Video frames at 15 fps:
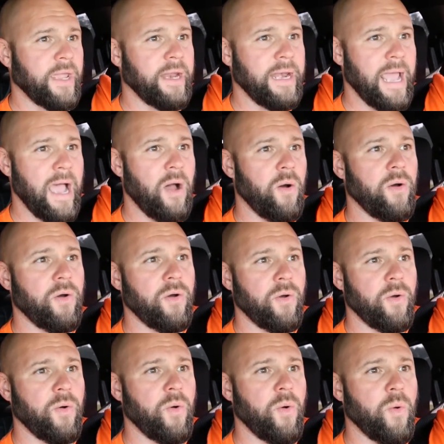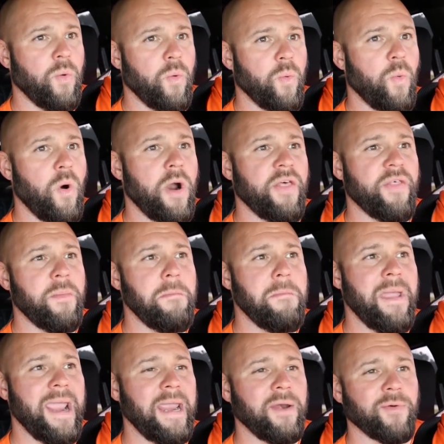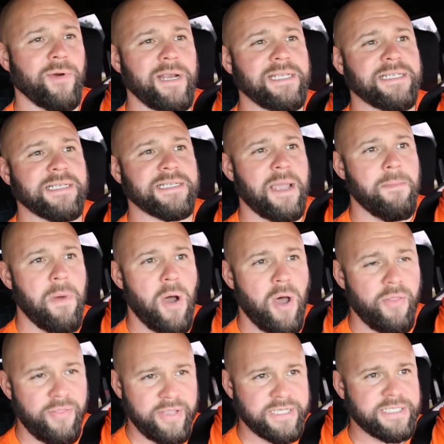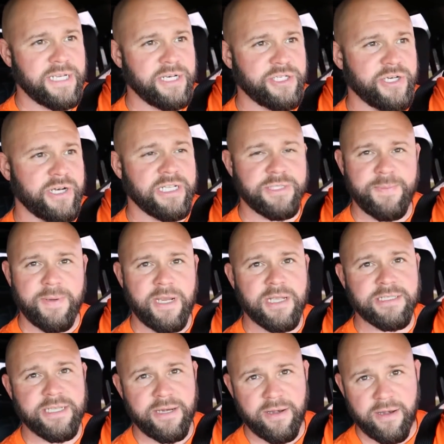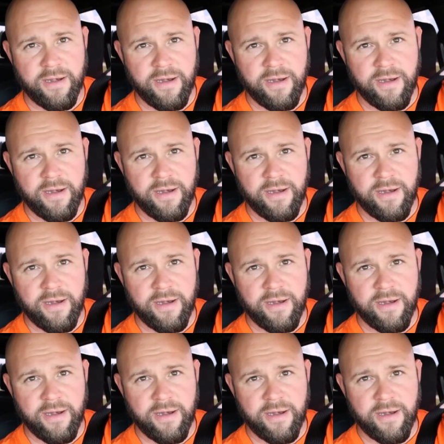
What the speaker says: Now, one of the main reasons I bought this engine is because it